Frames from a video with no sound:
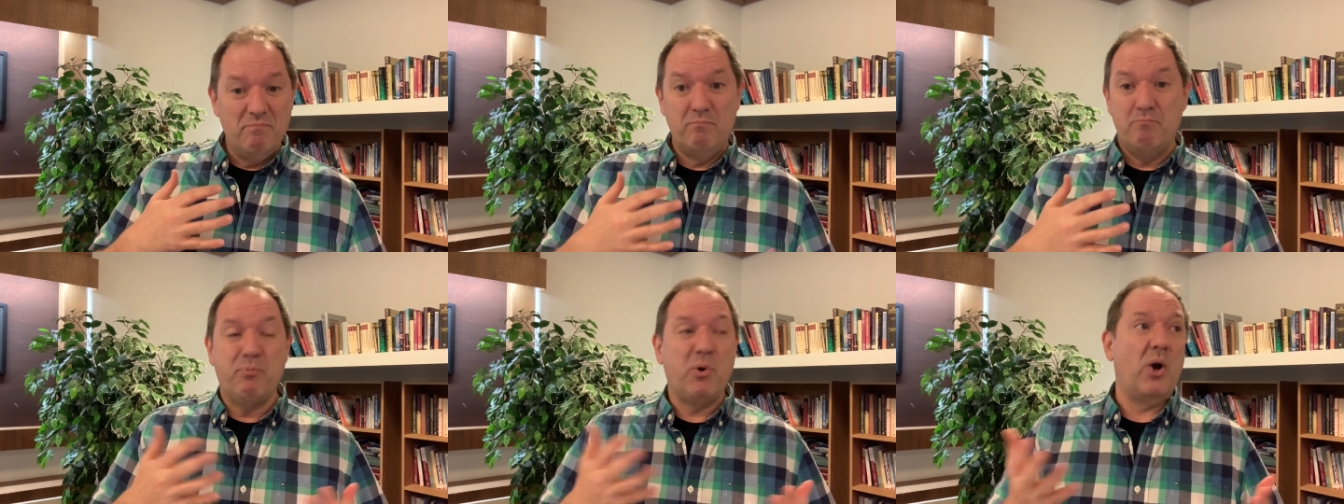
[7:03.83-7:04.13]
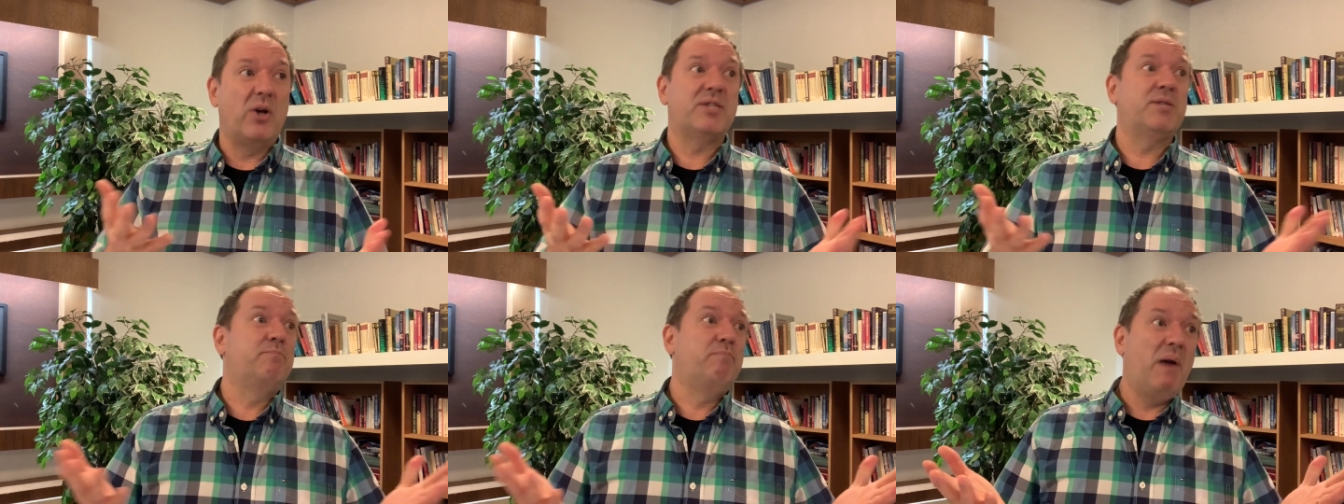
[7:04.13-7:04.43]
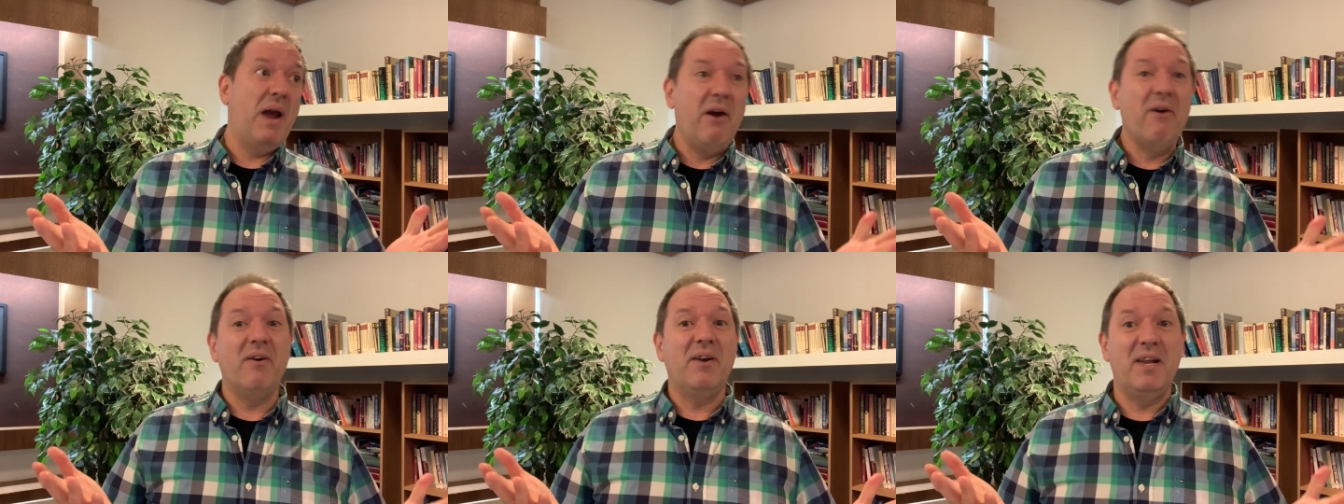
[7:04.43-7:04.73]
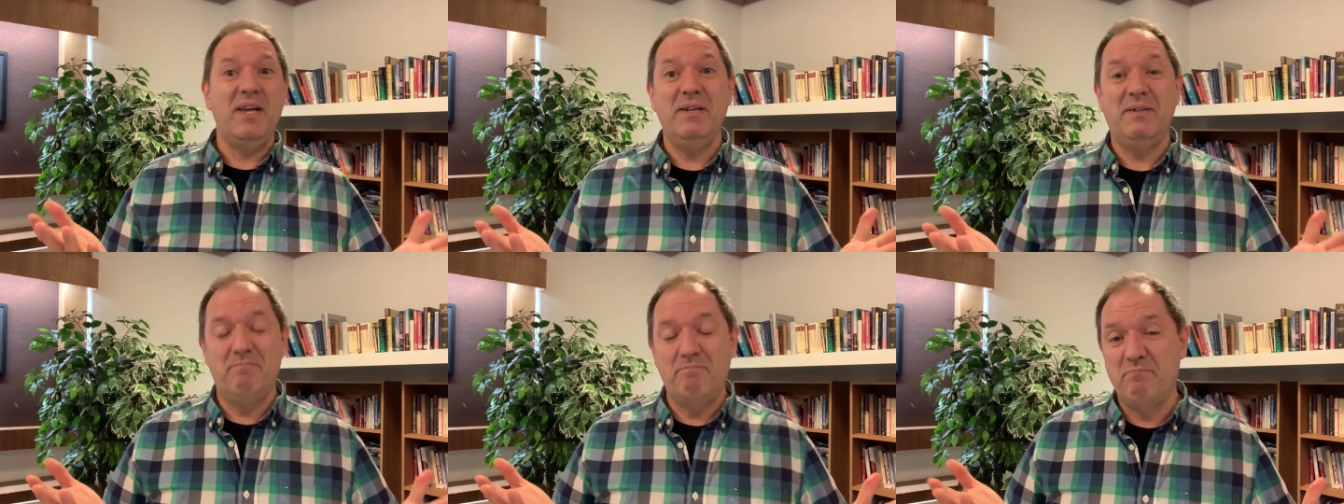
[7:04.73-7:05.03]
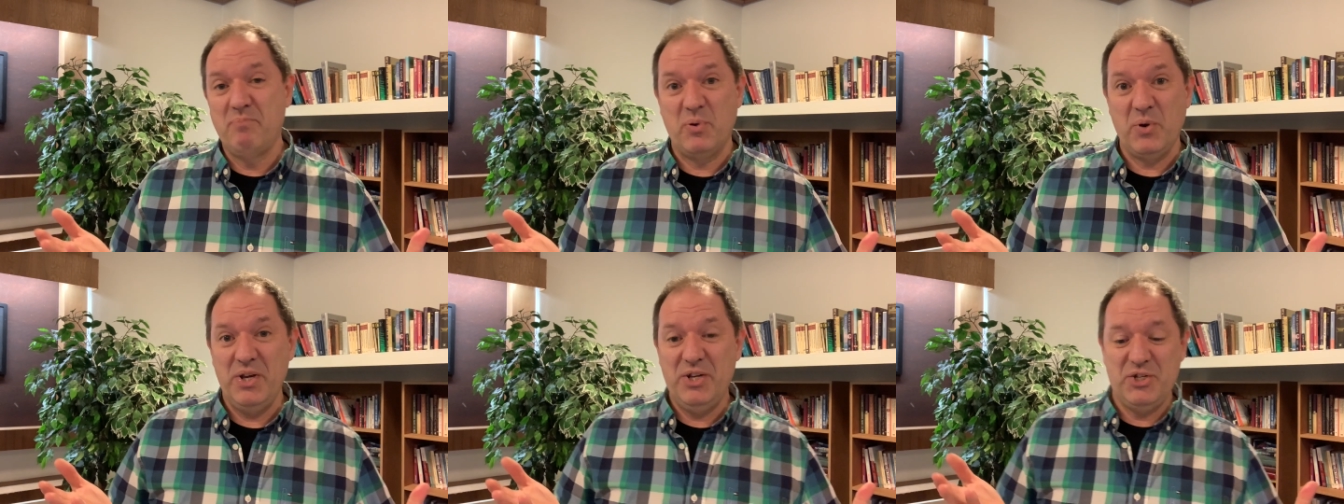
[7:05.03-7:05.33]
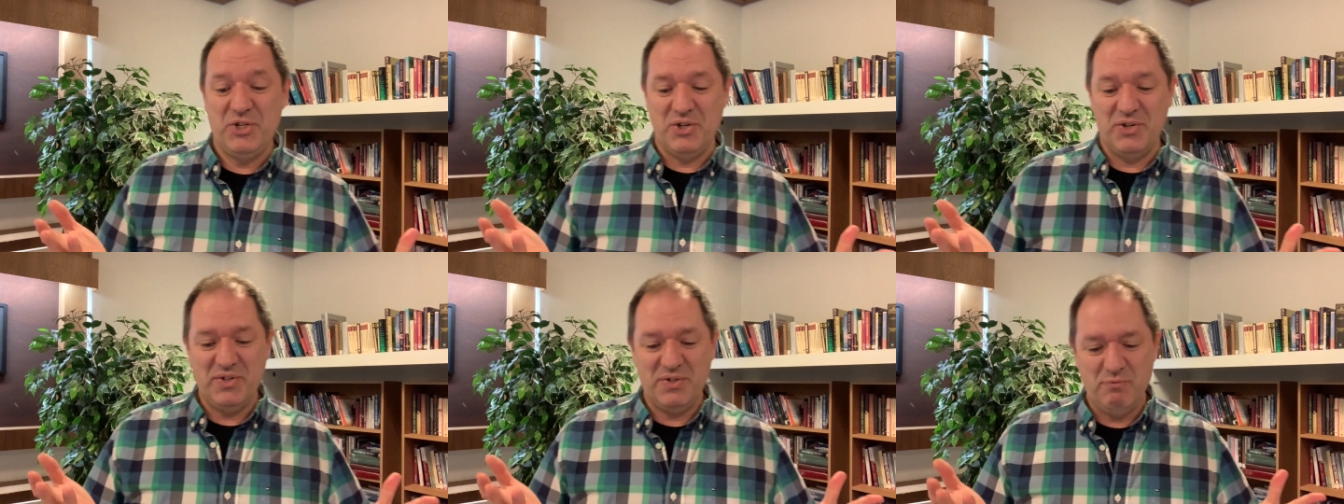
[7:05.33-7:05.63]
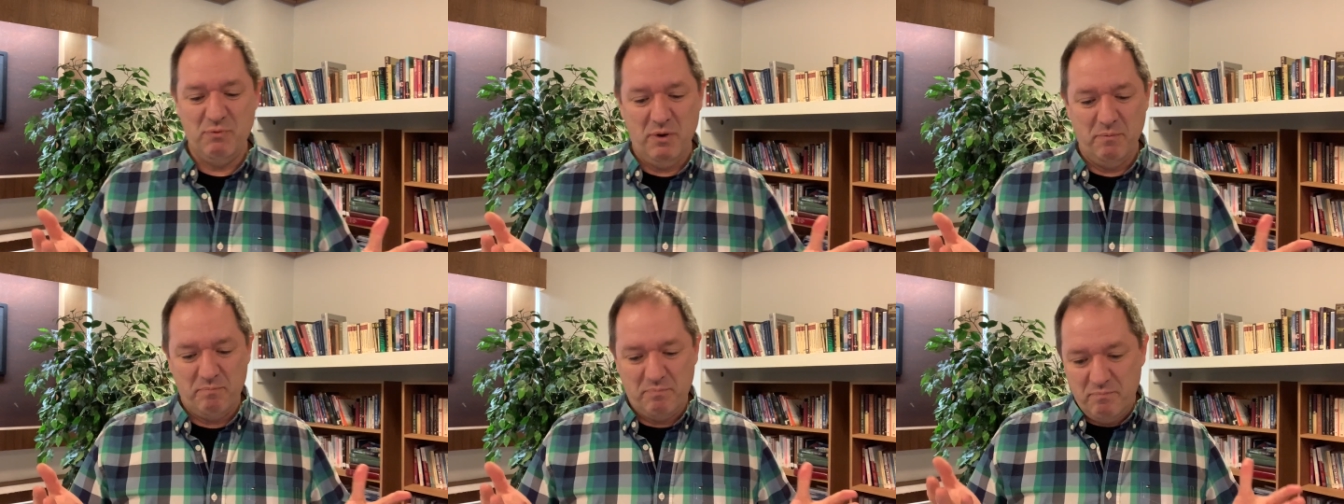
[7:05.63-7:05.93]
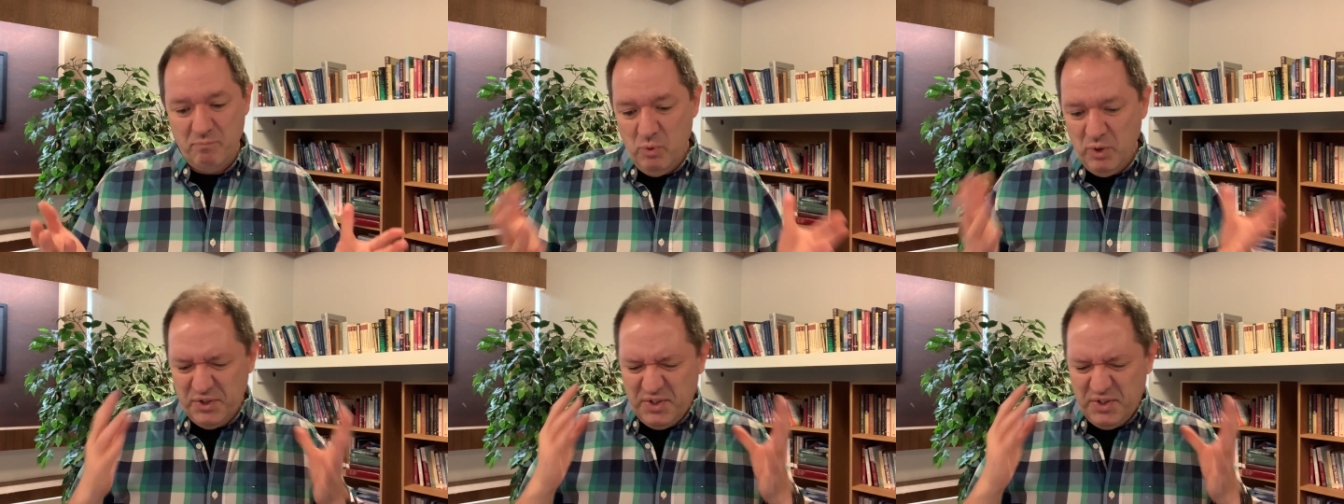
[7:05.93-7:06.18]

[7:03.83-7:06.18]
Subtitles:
Prosperity preachers will